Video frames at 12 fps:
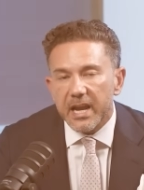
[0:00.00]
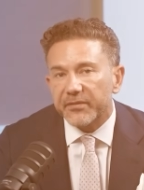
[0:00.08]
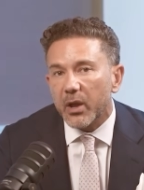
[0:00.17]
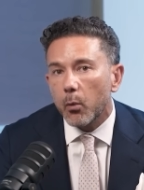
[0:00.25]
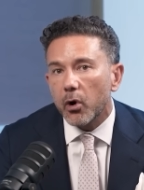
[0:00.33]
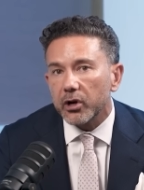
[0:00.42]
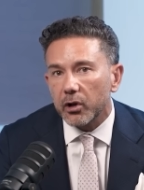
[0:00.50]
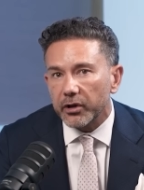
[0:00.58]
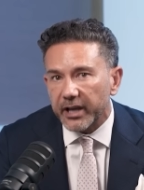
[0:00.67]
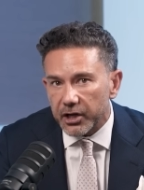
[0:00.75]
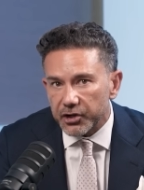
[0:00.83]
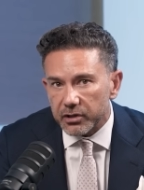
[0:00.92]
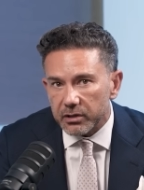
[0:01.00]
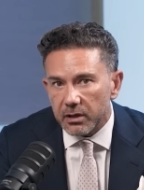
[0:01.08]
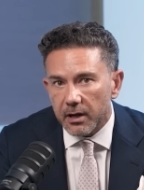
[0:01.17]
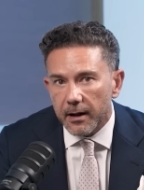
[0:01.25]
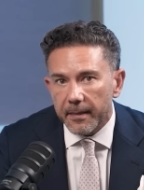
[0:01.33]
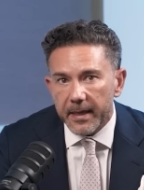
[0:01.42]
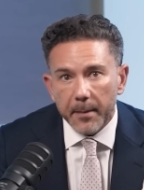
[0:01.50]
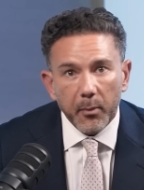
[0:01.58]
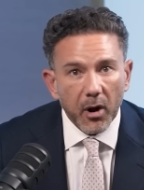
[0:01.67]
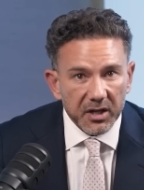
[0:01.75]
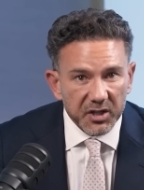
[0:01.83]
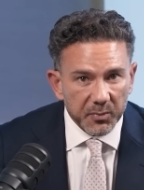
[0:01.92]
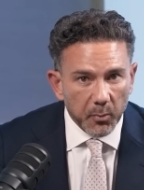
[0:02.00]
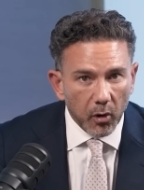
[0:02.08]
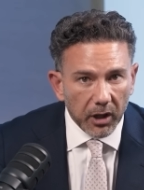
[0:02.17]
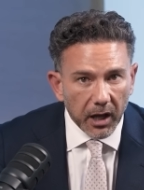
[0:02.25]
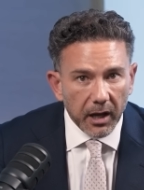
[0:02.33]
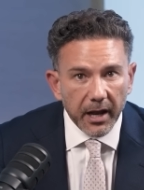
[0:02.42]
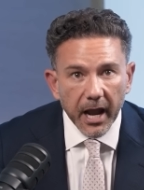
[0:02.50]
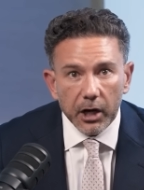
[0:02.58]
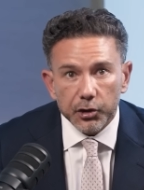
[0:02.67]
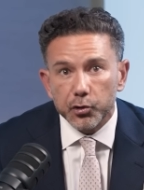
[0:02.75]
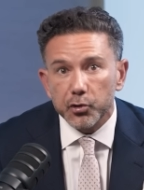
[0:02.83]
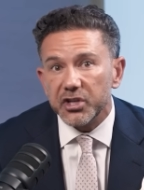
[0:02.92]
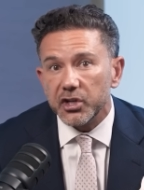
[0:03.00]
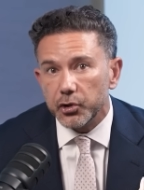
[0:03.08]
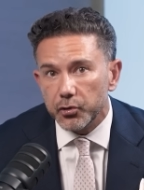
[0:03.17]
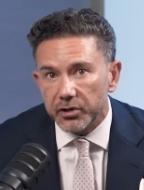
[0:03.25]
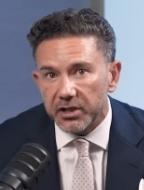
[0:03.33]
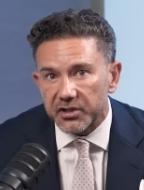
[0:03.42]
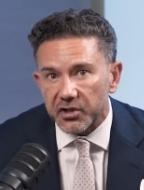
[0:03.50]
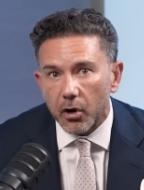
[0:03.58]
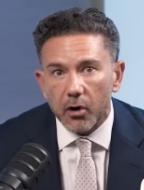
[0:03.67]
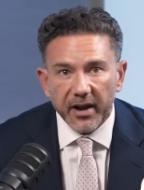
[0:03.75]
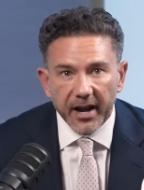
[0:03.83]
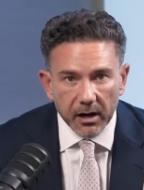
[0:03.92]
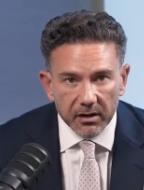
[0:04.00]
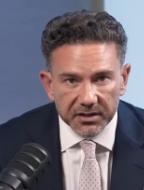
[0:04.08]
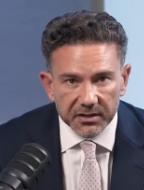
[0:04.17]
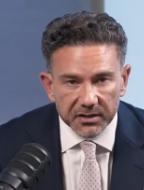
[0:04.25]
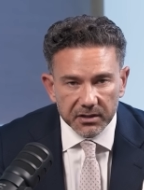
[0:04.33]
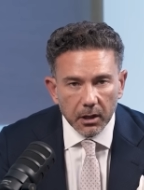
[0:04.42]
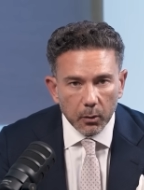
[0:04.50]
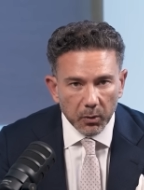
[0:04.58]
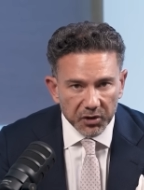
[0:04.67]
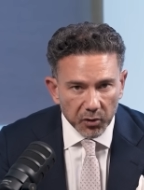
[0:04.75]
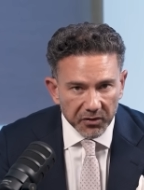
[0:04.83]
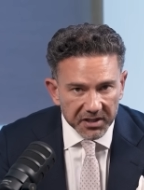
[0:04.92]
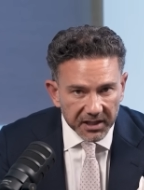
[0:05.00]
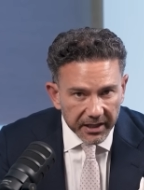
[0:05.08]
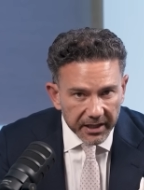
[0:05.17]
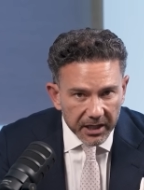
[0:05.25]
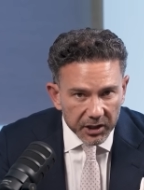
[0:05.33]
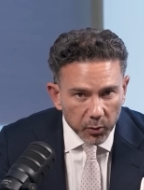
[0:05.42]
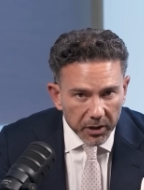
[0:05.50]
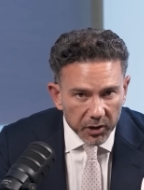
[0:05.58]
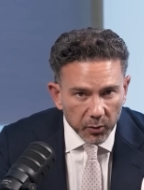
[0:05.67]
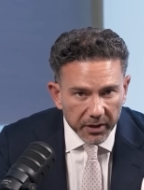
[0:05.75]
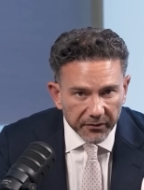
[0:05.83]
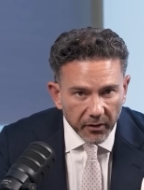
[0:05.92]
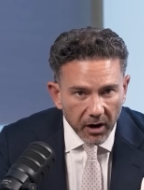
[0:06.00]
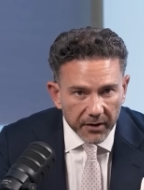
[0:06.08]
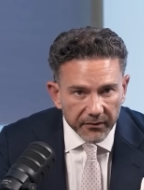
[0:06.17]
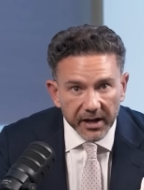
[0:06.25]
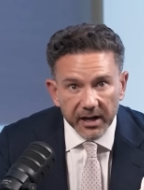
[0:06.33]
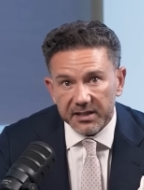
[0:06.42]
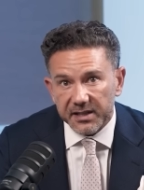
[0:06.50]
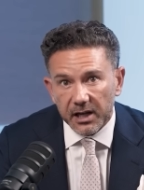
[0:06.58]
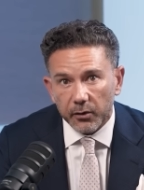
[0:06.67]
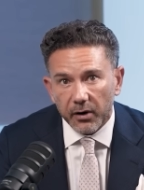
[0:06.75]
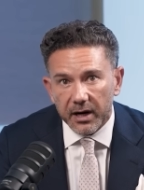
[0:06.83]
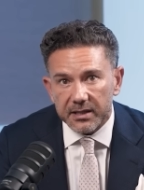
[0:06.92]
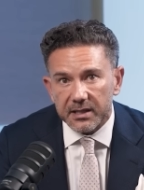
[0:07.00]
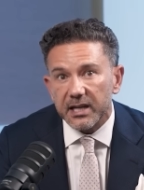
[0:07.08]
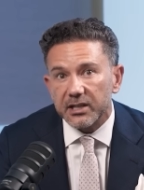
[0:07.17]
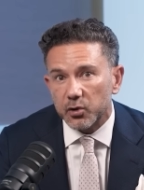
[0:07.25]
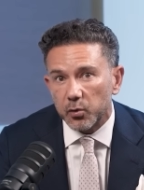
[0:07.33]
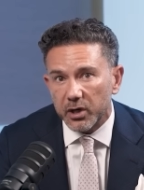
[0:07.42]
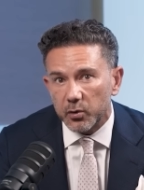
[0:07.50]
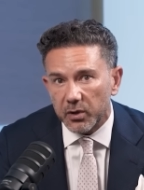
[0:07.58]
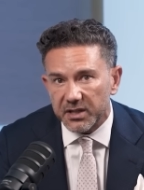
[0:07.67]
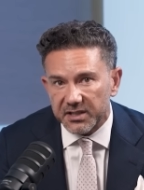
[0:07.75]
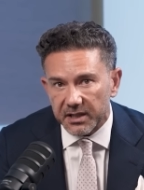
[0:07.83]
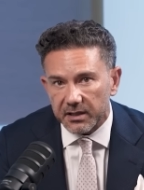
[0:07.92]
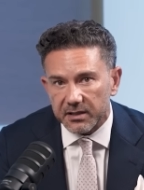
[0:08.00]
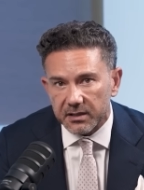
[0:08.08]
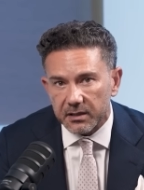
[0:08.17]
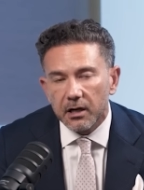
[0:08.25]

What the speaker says: If they want location, they're buying smaller and choosing units over houses. We saw this clearly in 2025 and it accelerates into 2026.